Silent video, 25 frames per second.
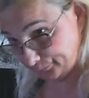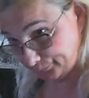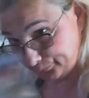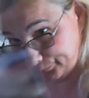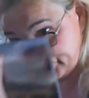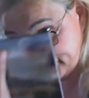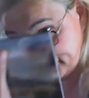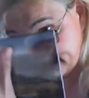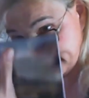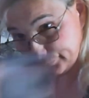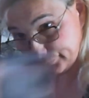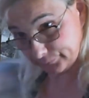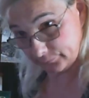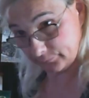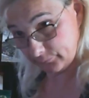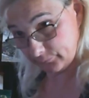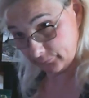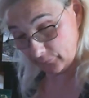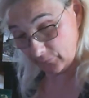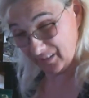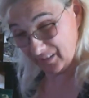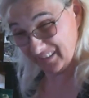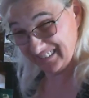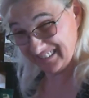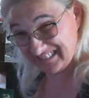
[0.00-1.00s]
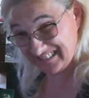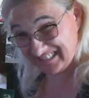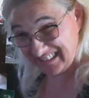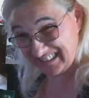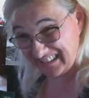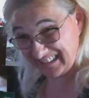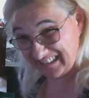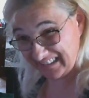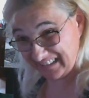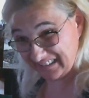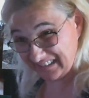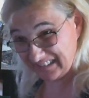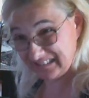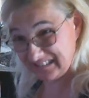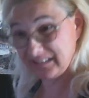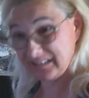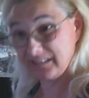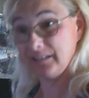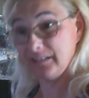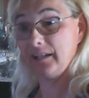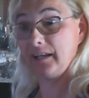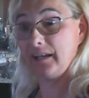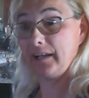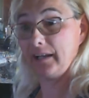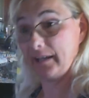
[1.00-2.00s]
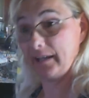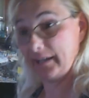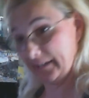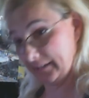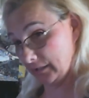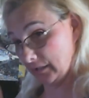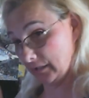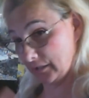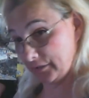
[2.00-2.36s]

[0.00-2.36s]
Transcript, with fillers: CDs, and other format